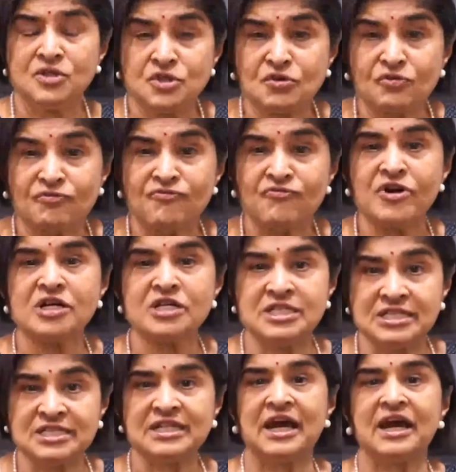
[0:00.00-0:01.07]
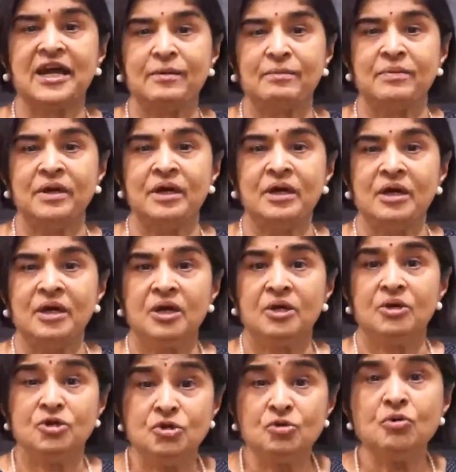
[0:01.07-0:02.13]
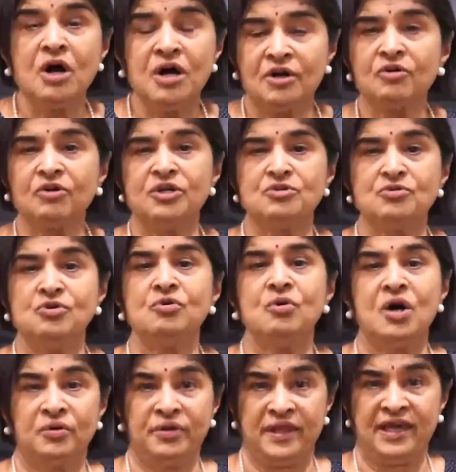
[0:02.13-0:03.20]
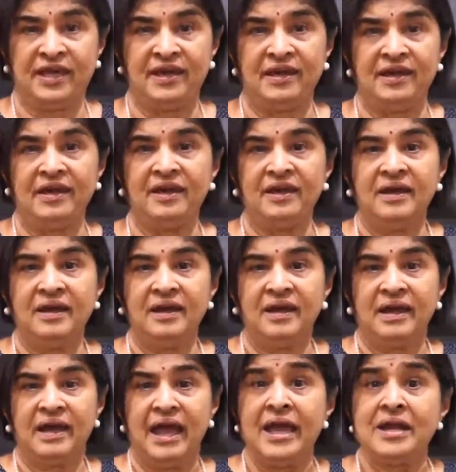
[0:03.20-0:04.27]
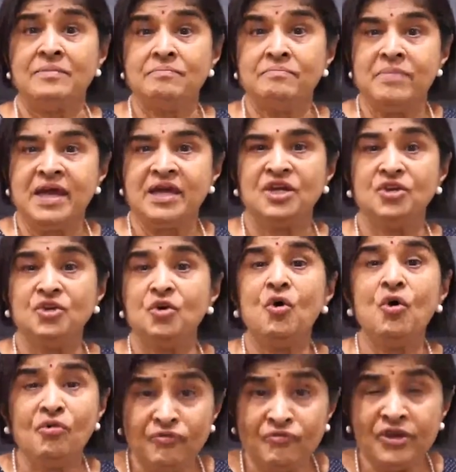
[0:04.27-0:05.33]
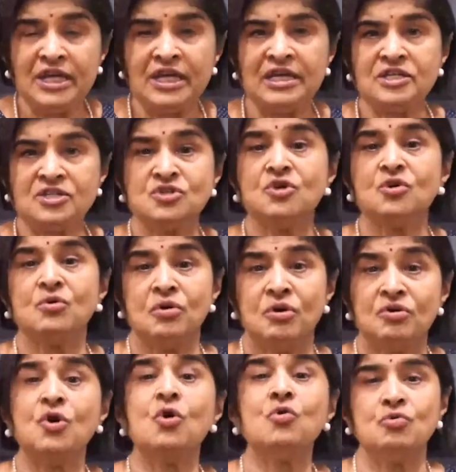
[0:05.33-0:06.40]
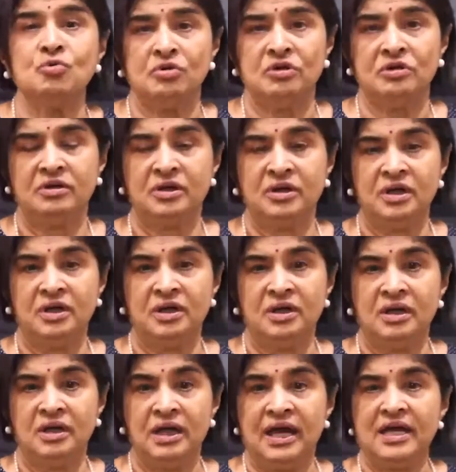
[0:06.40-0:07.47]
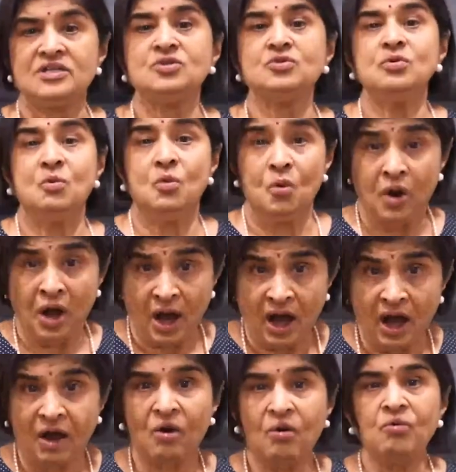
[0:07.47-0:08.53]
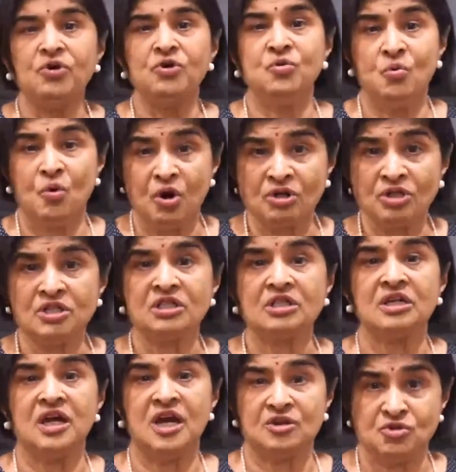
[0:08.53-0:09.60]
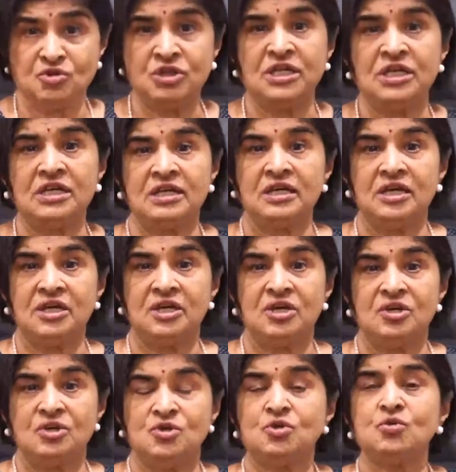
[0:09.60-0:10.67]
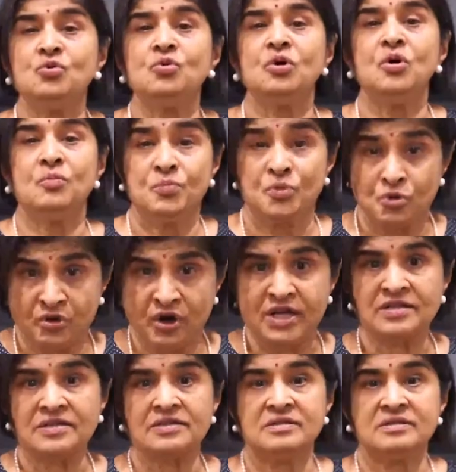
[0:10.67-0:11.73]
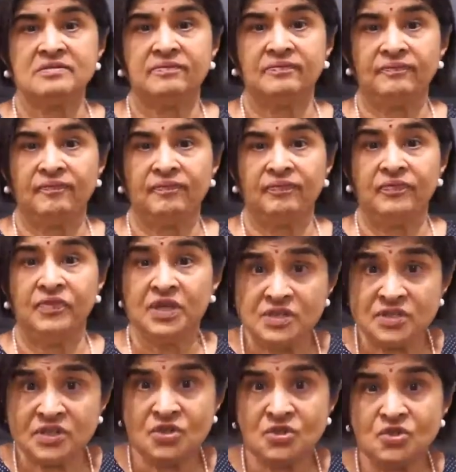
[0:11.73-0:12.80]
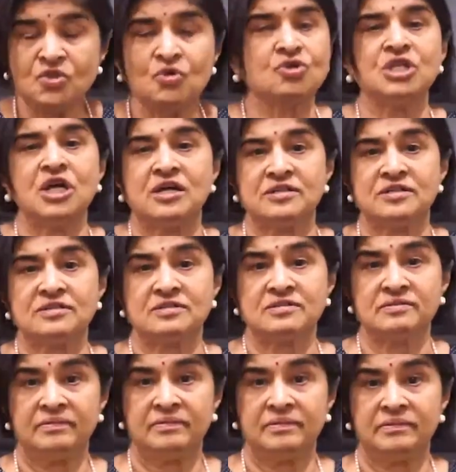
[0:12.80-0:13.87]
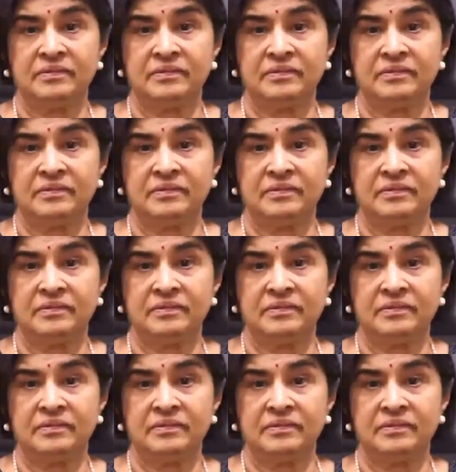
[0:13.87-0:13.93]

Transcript: This is the first time you are going to go out there and make your feelings know, known as to how you want the country to progress. This is your chance.